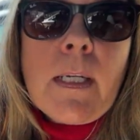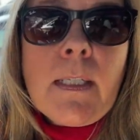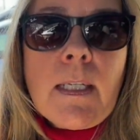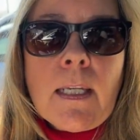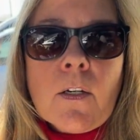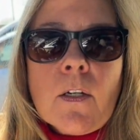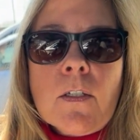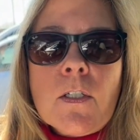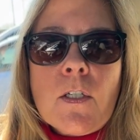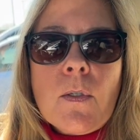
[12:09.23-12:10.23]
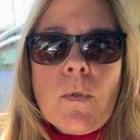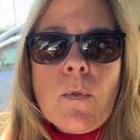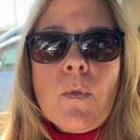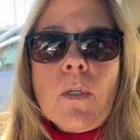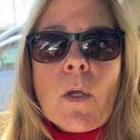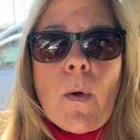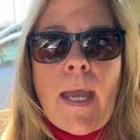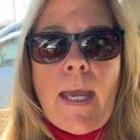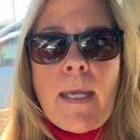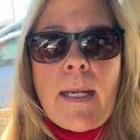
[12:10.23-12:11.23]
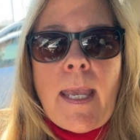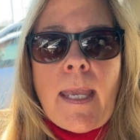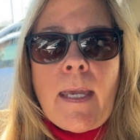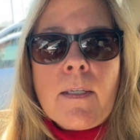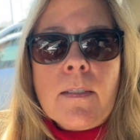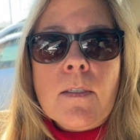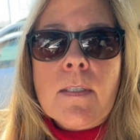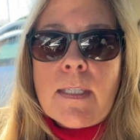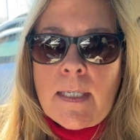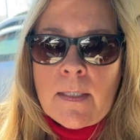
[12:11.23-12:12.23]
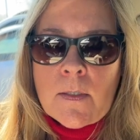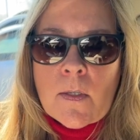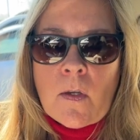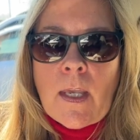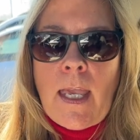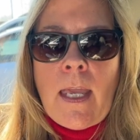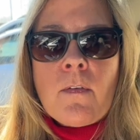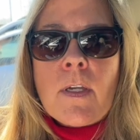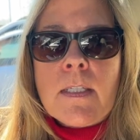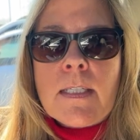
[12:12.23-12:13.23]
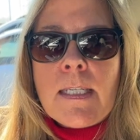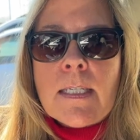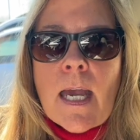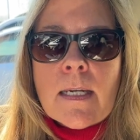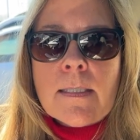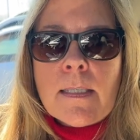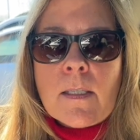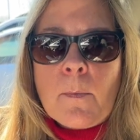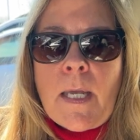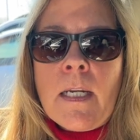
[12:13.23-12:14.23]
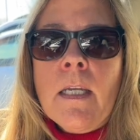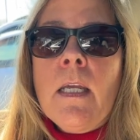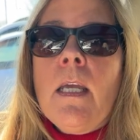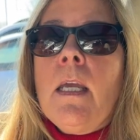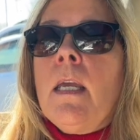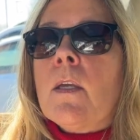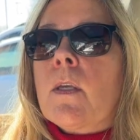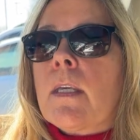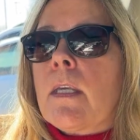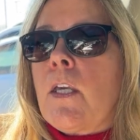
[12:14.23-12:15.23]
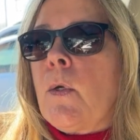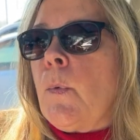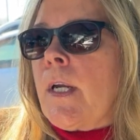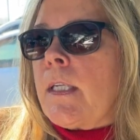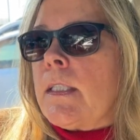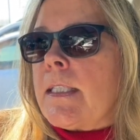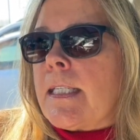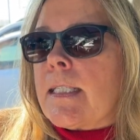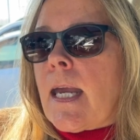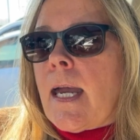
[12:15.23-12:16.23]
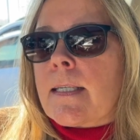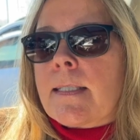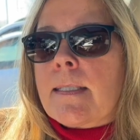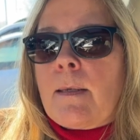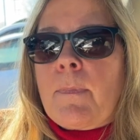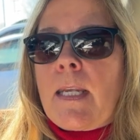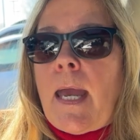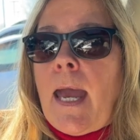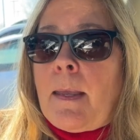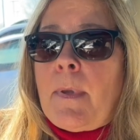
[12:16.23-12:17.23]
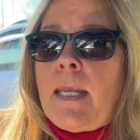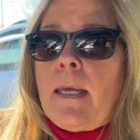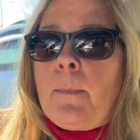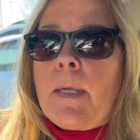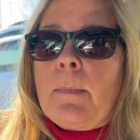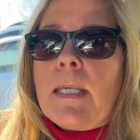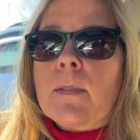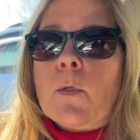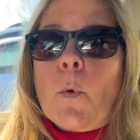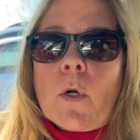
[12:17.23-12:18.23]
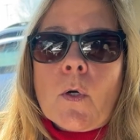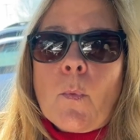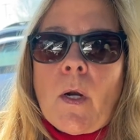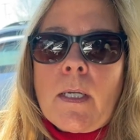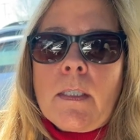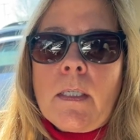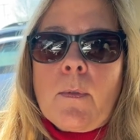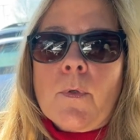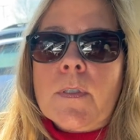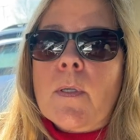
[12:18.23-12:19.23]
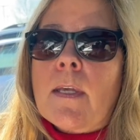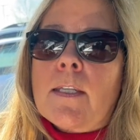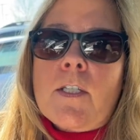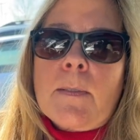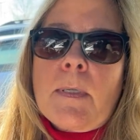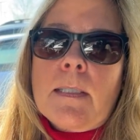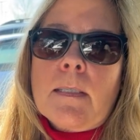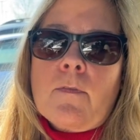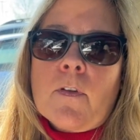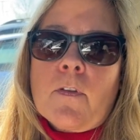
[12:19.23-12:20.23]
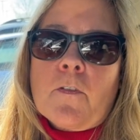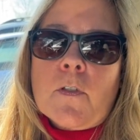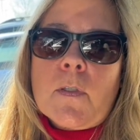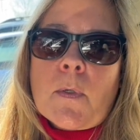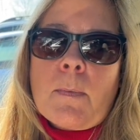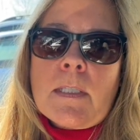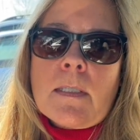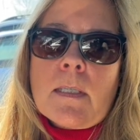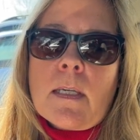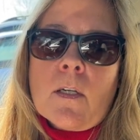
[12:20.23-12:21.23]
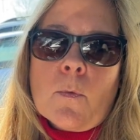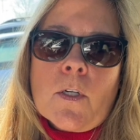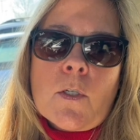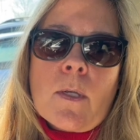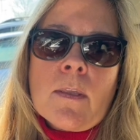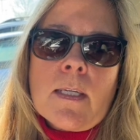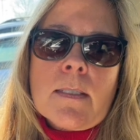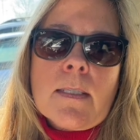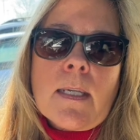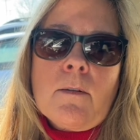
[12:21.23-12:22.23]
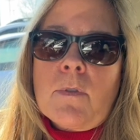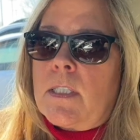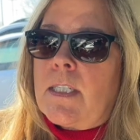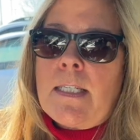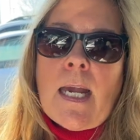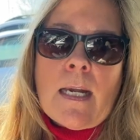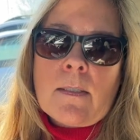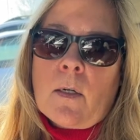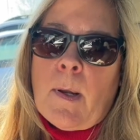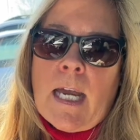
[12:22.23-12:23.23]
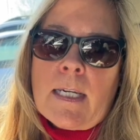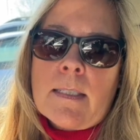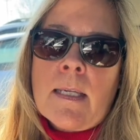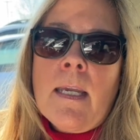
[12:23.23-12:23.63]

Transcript: in here to go ahead and sit in the salt cave and detox a little bit. Q1 detox is something I made up. It means quarter one. So that just means that for the first 3 months of the year, we're doing things to detox our bodies.